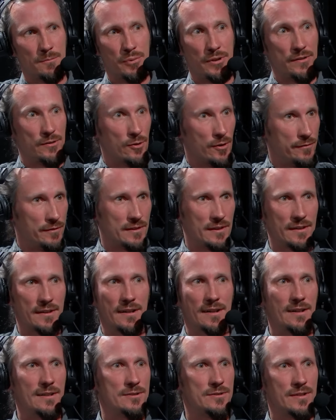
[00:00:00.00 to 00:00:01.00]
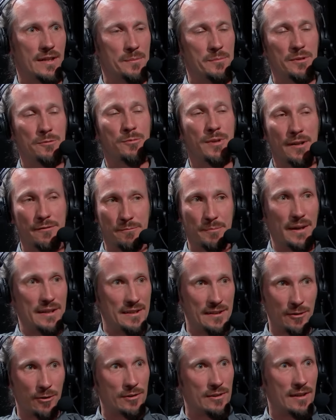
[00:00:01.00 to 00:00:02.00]
preserving the culture. I mean, we have
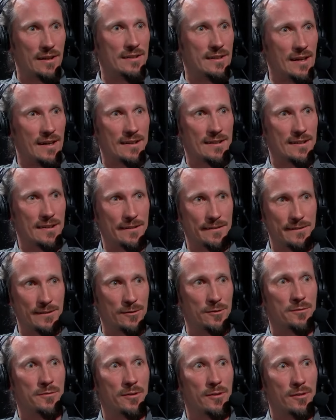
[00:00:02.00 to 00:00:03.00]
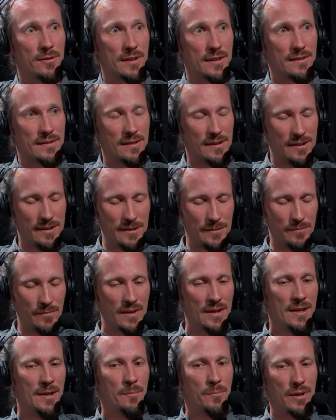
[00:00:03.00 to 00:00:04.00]
many online archives over the time,
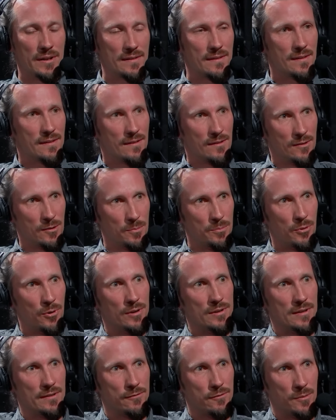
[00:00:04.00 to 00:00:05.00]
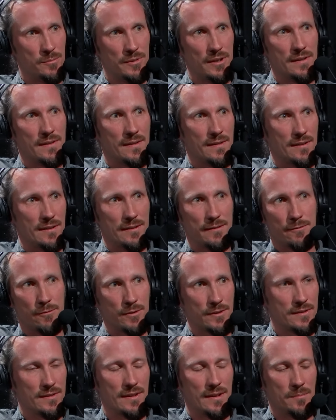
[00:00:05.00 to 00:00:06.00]
but supporting from that side.
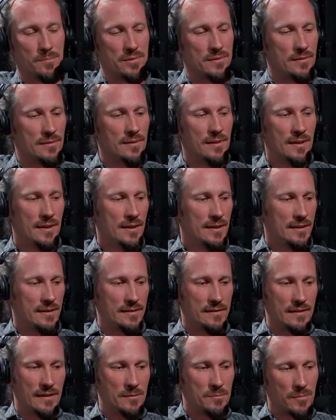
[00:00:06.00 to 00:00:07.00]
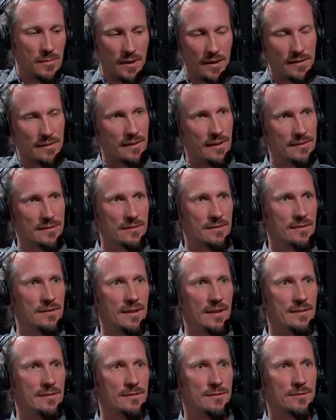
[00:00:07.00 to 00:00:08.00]
For example, in Denmark, like the
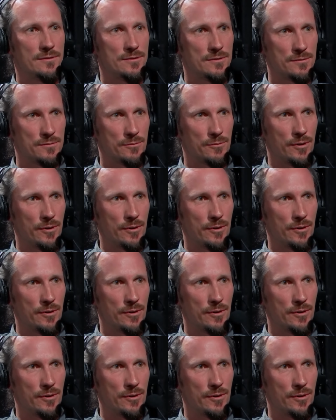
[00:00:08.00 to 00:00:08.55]
Danish